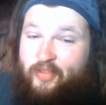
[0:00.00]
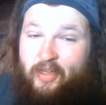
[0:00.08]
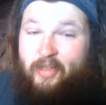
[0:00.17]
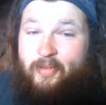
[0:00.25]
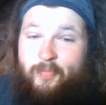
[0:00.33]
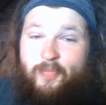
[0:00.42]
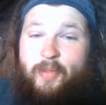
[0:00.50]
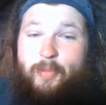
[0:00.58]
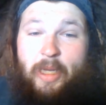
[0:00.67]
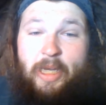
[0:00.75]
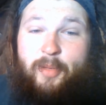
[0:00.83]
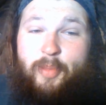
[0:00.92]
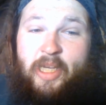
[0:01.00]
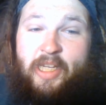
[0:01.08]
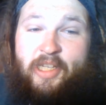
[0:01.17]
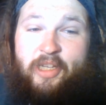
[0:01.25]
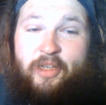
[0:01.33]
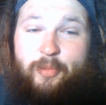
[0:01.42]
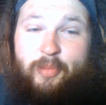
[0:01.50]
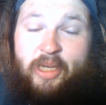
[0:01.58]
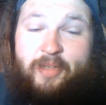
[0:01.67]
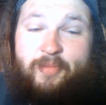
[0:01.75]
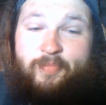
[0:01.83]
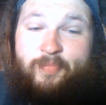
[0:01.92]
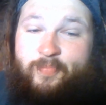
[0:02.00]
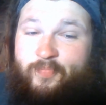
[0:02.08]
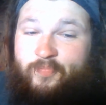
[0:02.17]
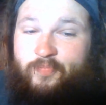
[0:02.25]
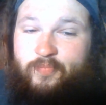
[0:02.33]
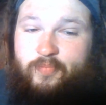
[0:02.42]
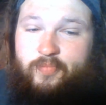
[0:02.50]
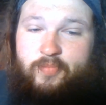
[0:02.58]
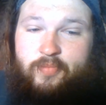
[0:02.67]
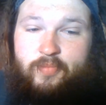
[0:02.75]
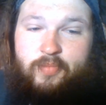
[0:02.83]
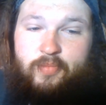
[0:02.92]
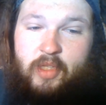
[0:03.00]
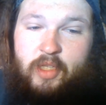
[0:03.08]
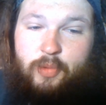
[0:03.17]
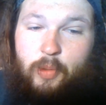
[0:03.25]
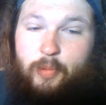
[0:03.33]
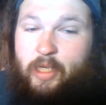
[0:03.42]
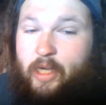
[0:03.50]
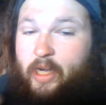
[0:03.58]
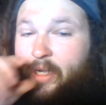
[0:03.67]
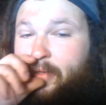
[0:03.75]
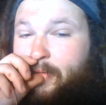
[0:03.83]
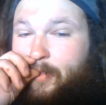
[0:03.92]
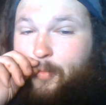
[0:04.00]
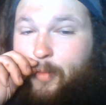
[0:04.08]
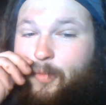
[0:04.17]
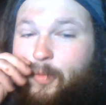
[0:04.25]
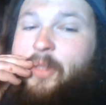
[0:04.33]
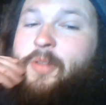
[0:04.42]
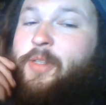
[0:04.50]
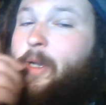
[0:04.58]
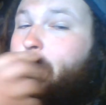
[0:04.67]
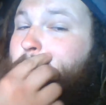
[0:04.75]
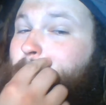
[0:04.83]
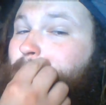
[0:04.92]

So it might not be ideal, but it's what we got to work with. So.